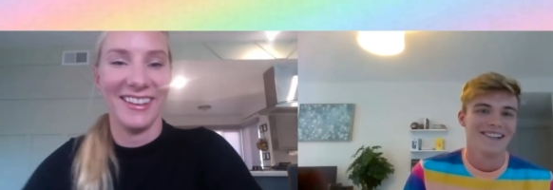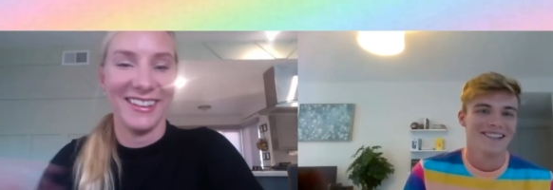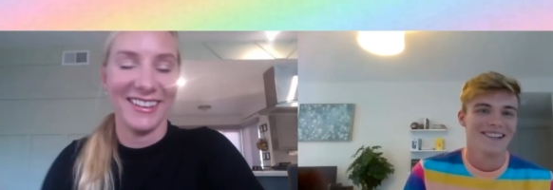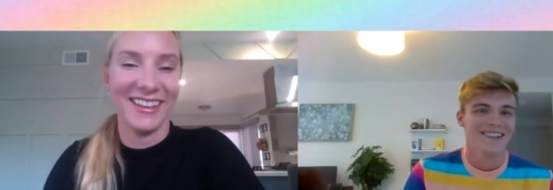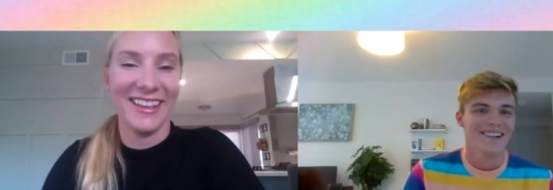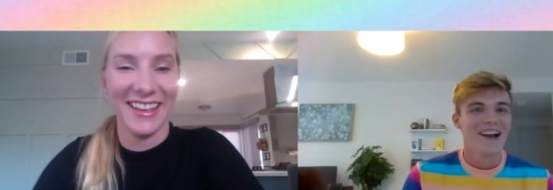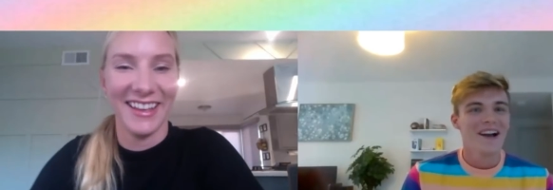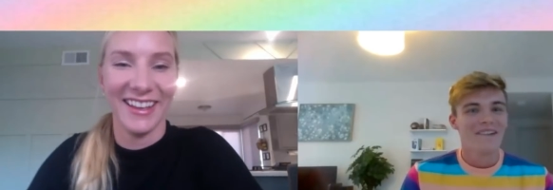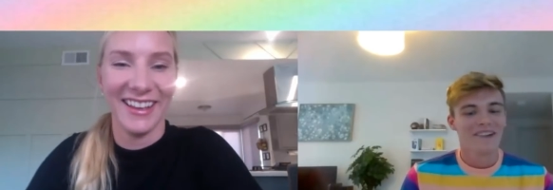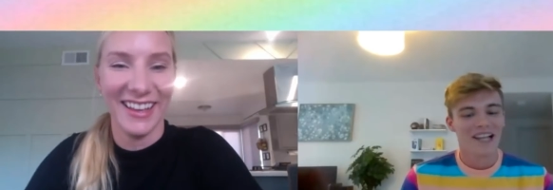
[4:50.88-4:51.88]
Speaker 1: so
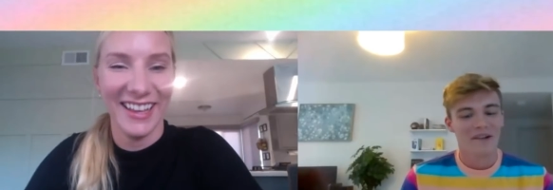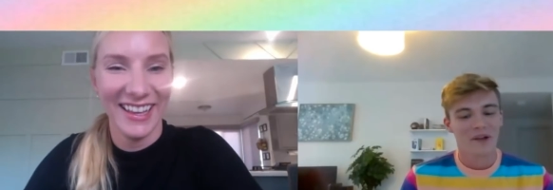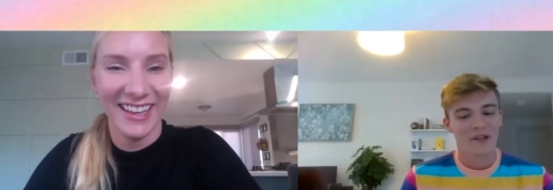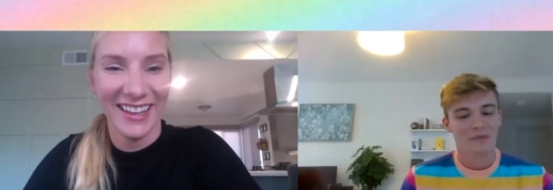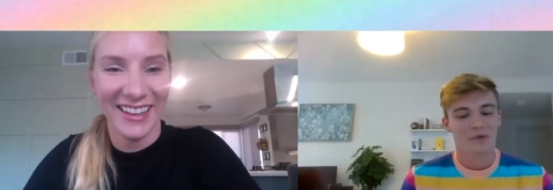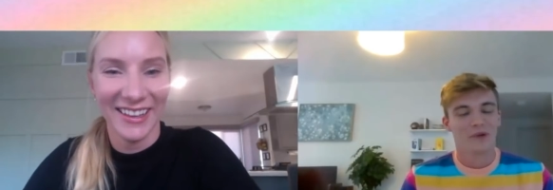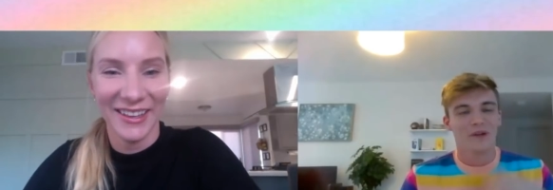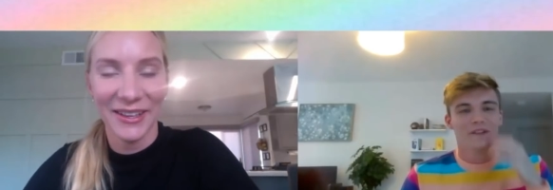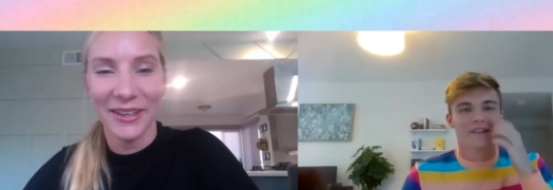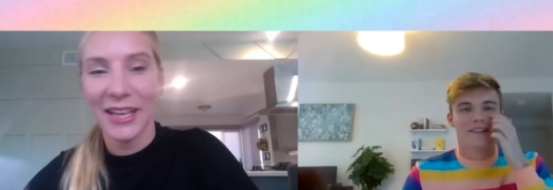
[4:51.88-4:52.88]
when I was
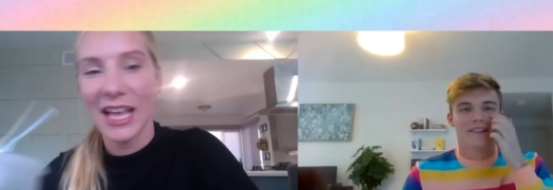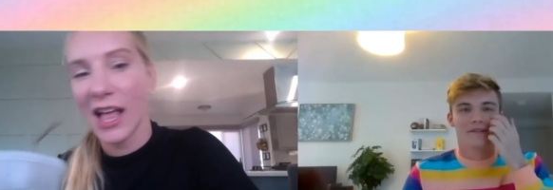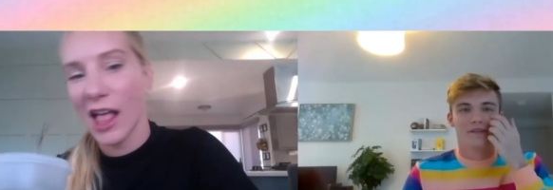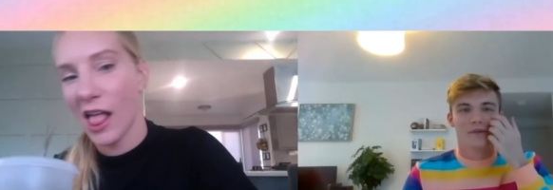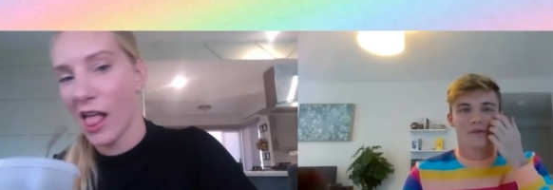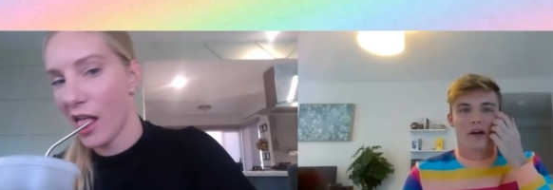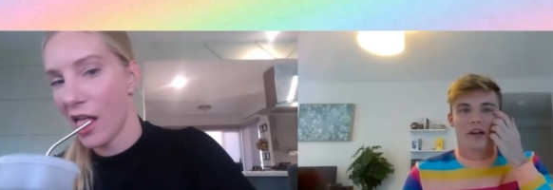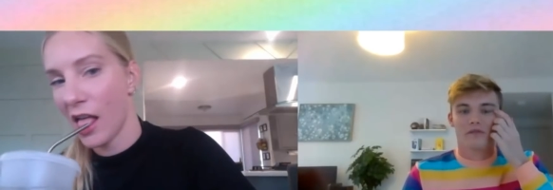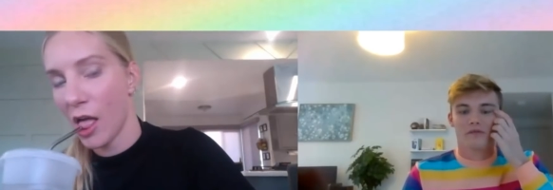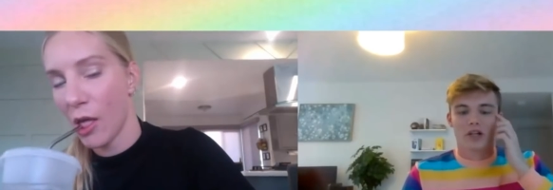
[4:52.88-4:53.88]
preparing this interview,
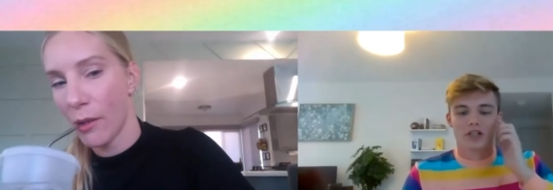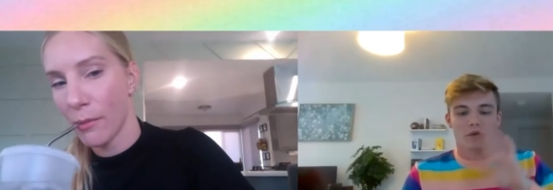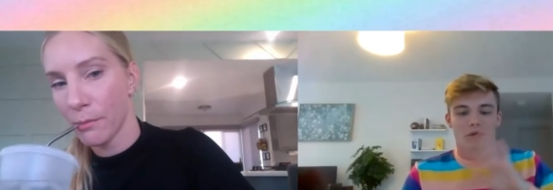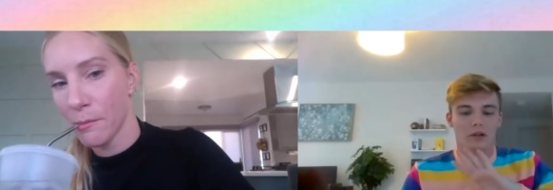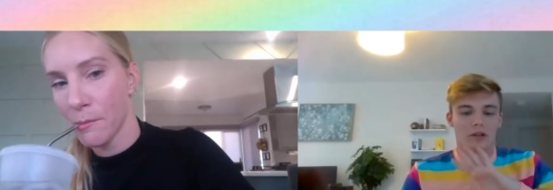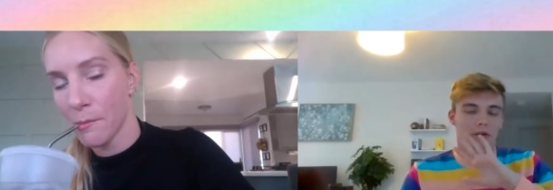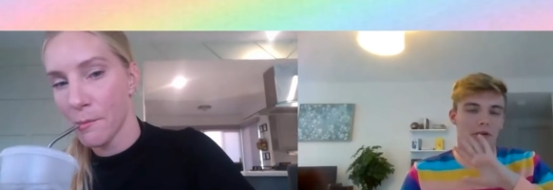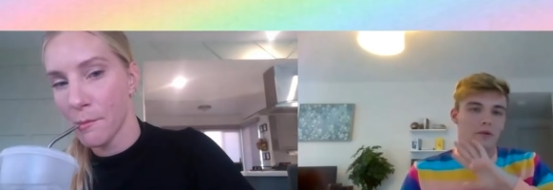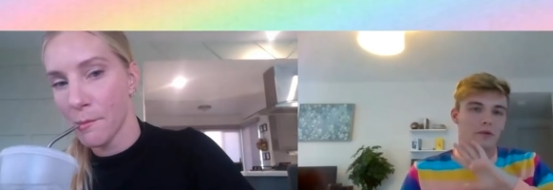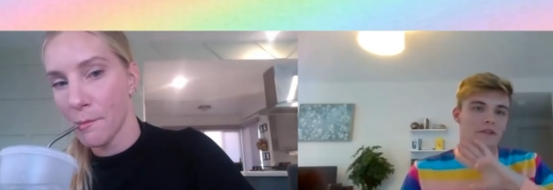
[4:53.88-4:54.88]
I've watched all
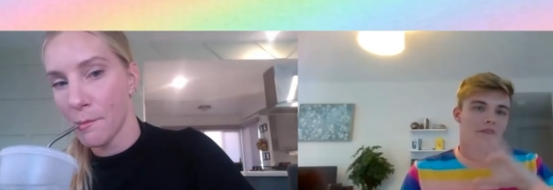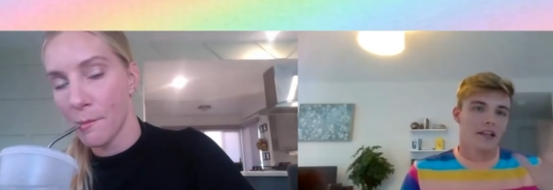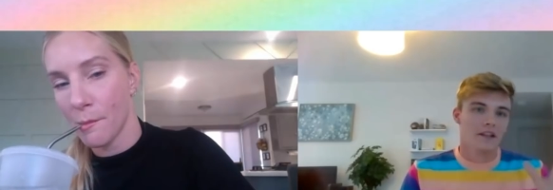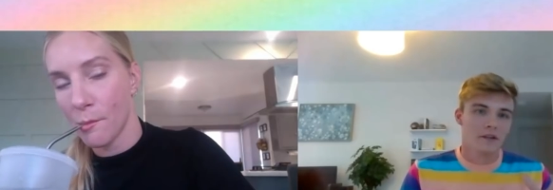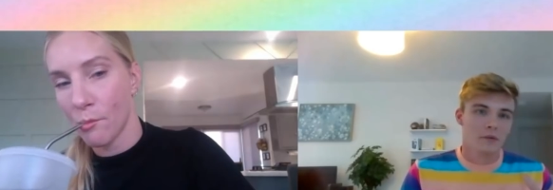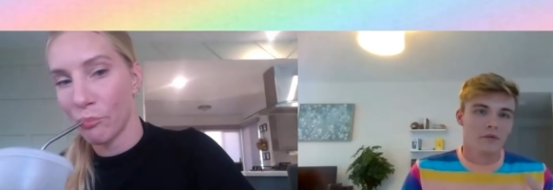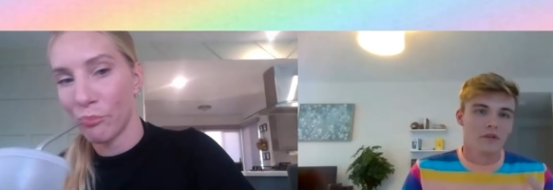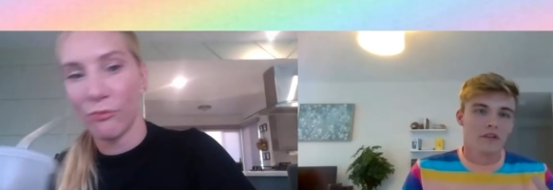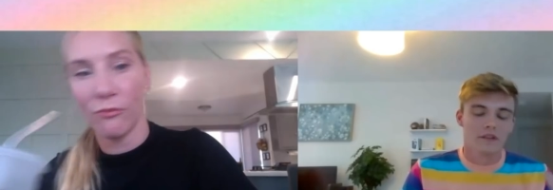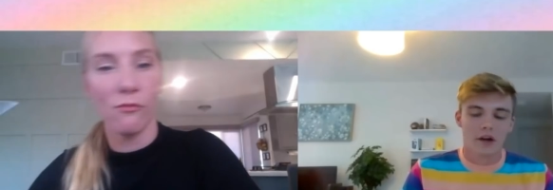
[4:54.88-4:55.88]
your Dancing with the
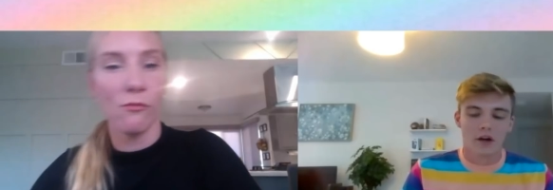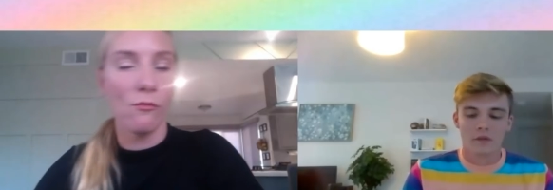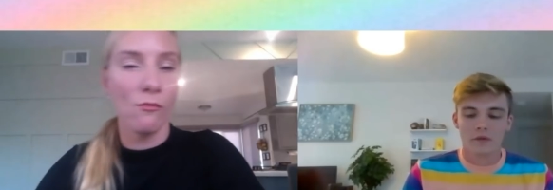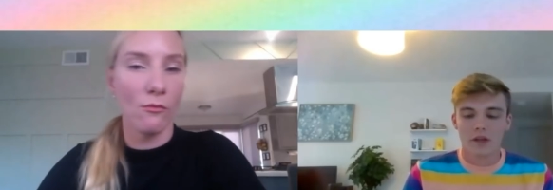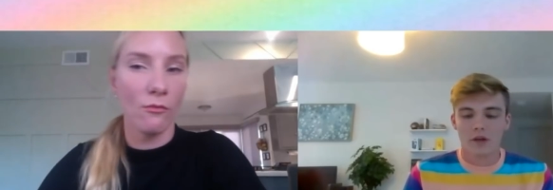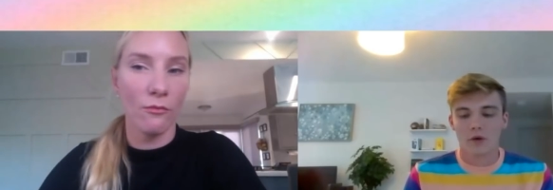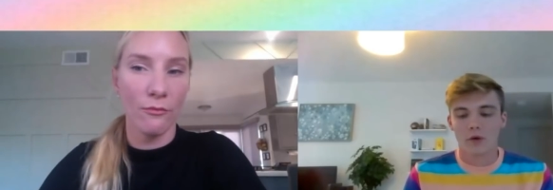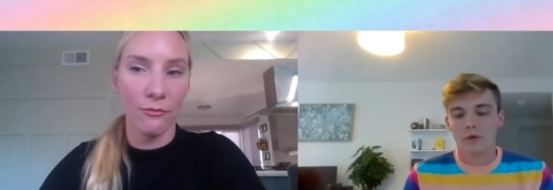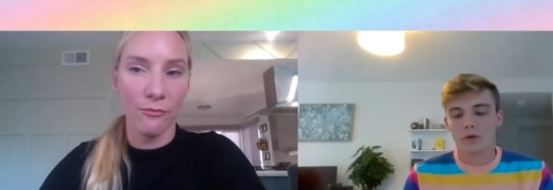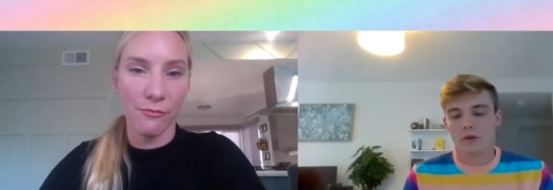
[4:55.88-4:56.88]
Stars
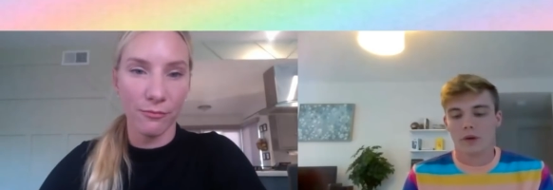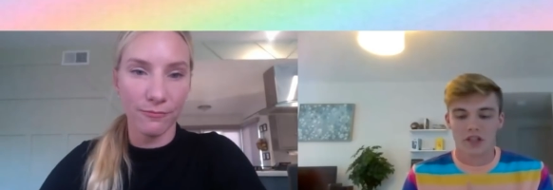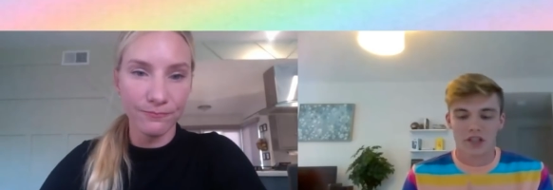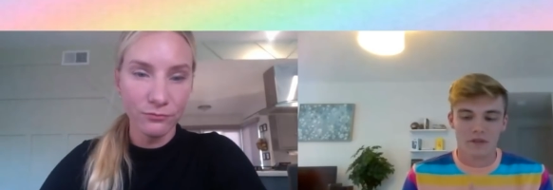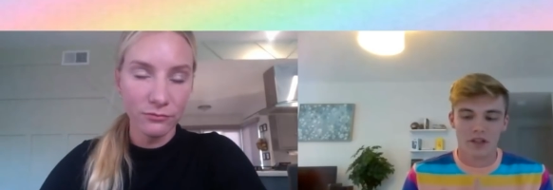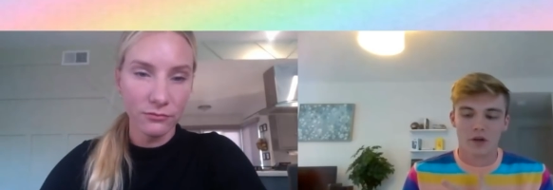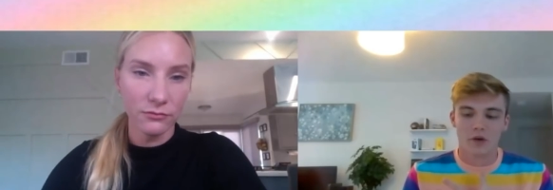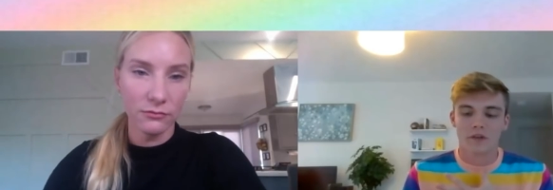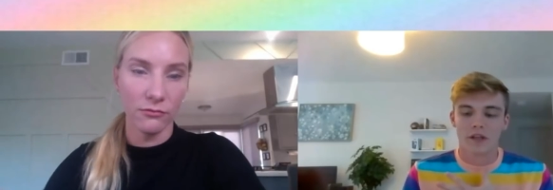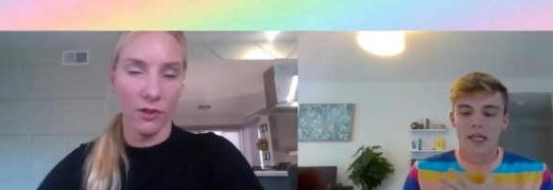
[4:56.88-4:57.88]
video, your IG videos,